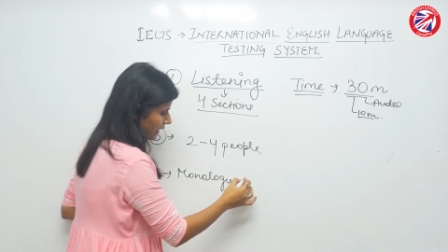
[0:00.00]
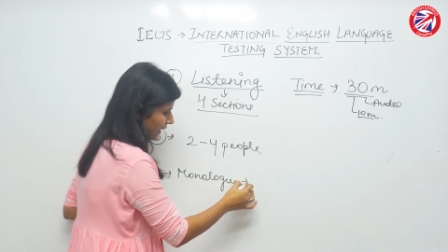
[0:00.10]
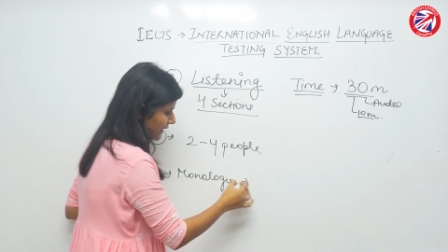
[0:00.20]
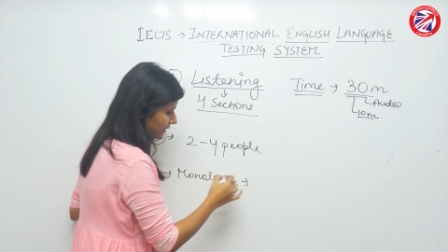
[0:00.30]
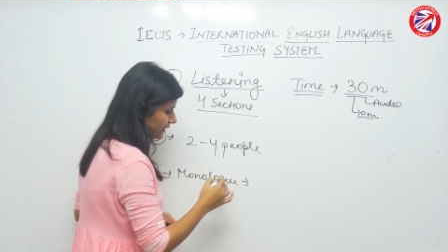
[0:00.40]

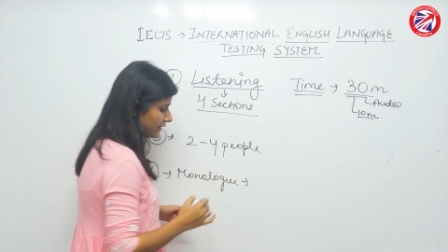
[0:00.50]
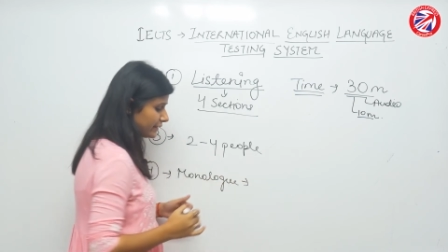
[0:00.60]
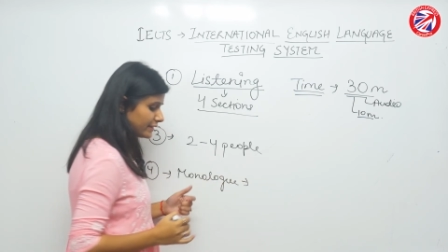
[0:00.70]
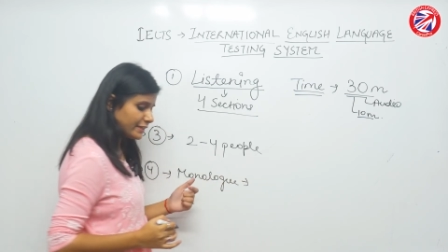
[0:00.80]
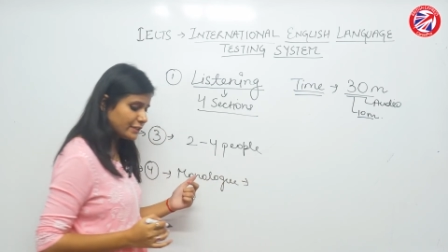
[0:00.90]
and
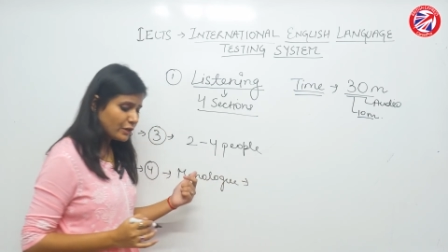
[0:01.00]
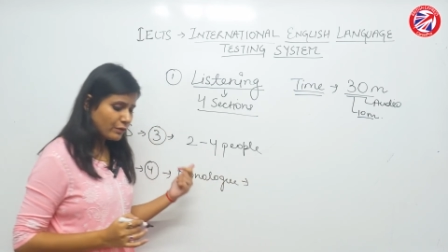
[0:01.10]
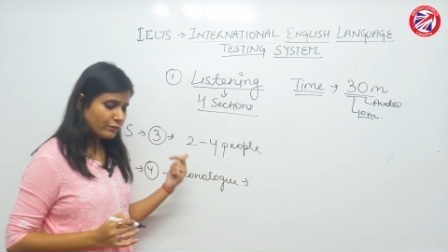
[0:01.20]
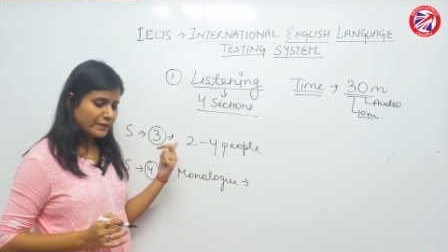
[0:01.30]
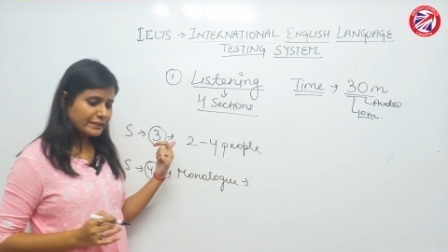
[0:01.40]
in this
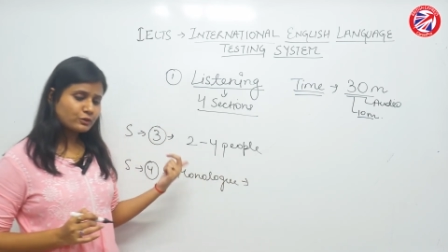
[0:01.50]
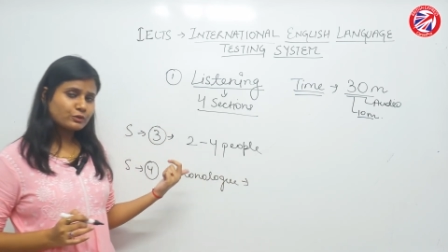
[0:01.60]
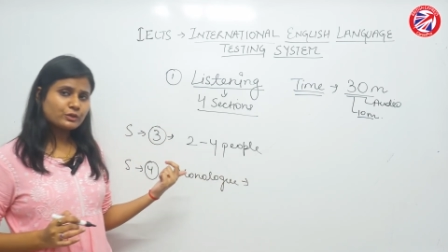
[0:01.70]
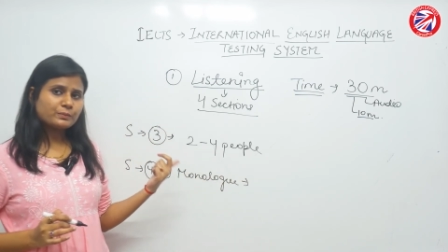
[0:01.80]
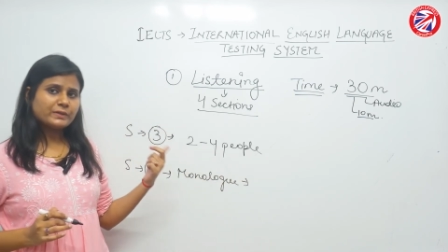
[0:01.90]
it
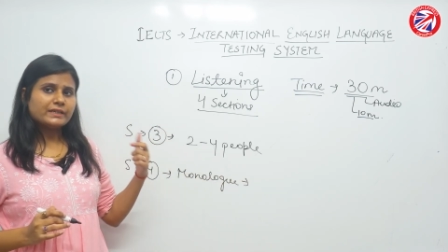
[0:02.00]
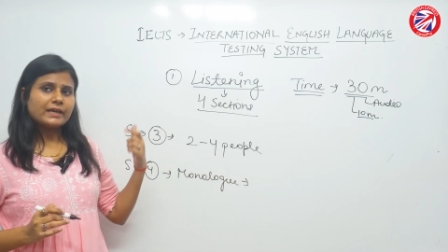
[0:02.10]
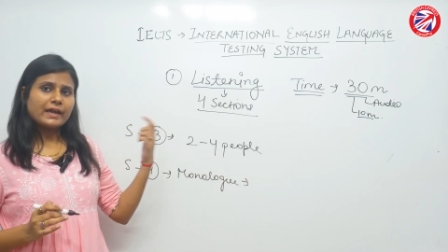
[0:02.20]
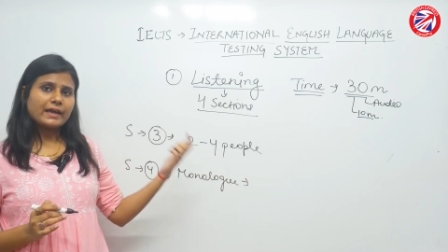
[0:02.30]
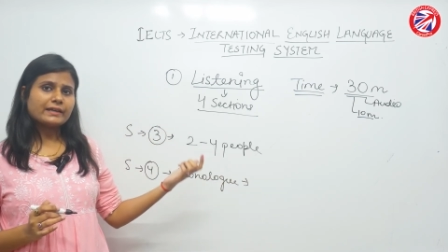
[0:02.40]
could
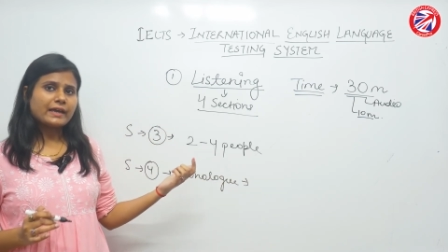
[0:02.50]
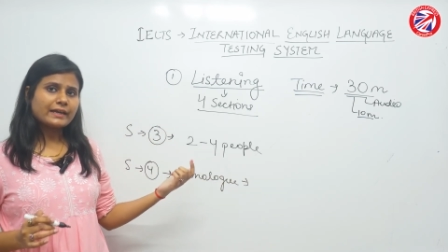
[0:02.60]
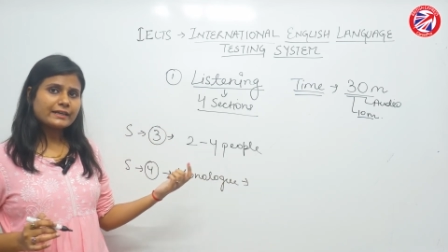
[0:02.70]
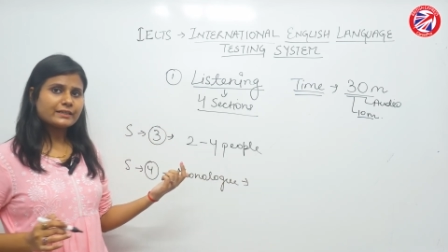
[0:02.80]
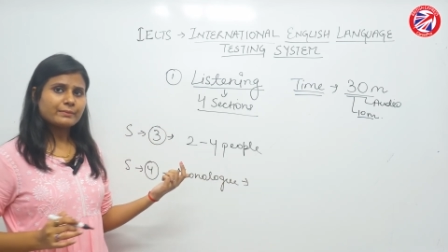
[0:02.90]
be an
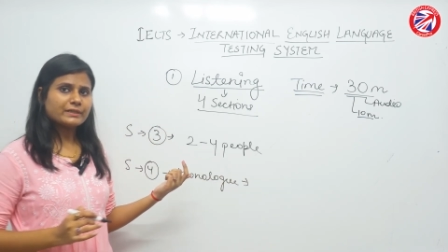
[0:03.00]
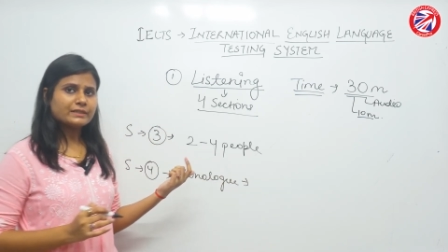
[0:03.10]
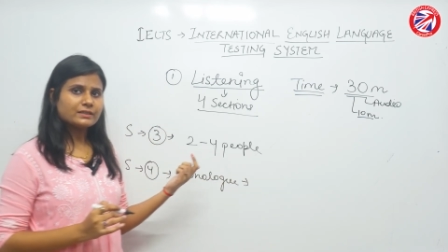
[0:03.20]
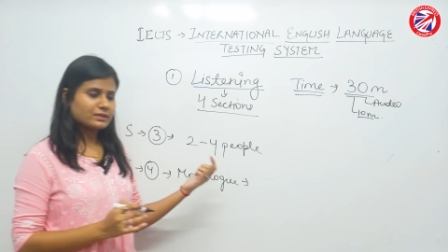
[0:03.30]
academic